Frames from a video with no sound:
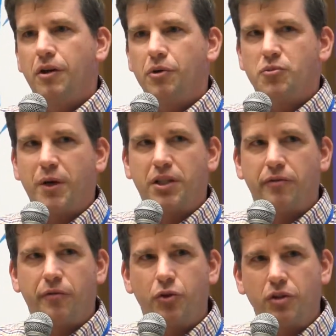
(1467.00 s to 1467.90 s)

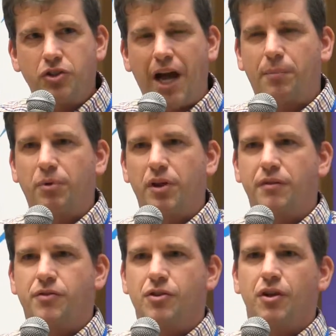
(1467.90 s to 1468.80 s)
Irrespective of your exact
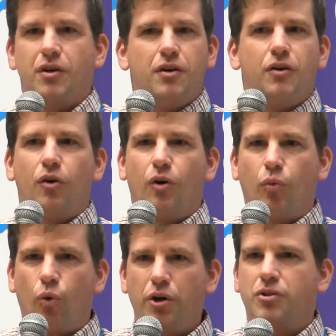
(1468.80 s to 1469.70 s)
beliefs, or
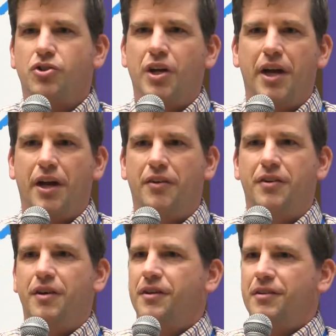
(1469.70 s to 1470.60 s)
where you
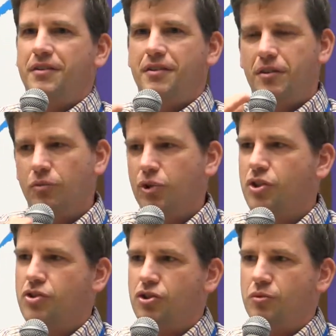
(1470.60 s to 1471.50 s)
stand, in
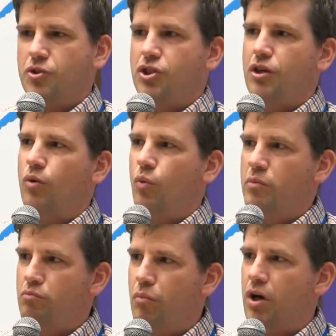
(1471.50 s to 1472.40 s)
religious terms, etc., we
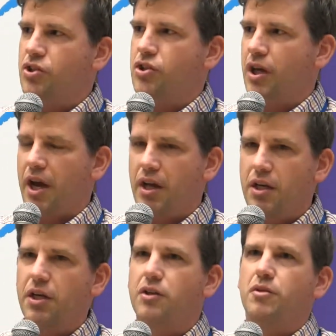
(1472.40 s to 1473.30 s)
must
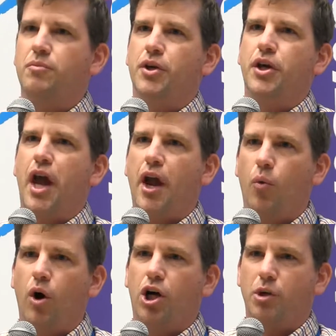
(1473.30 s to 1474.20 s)
and need to be a
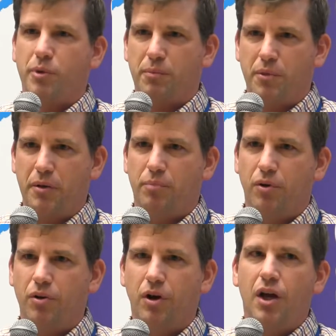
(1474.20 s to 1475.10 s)
welcoming
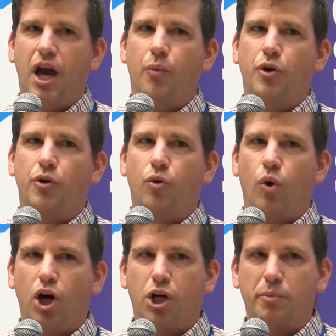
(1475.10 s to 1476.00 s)
people. And when you're a
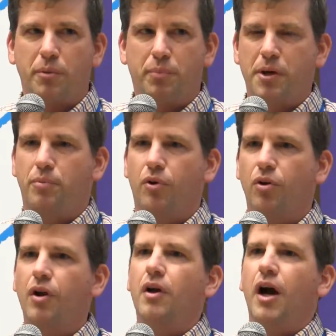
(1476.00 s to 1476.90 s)
welcoming
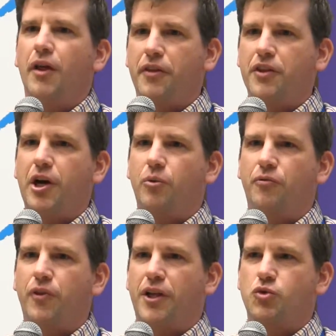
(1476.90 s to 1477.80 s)
people, I think that
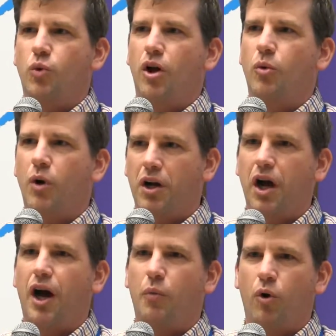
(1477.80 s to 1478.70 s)
reflects well on what
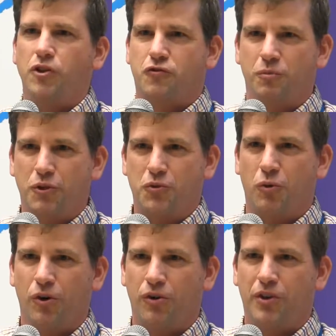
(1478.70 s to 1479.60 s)
God wants from this
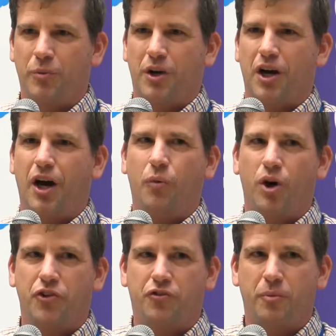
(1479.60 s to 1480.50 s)
world and what God
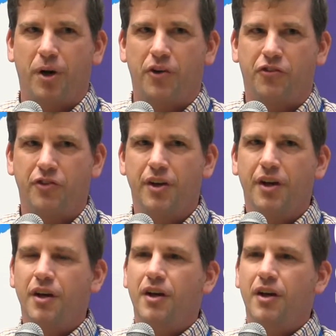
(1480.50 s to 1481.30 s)
wants from us.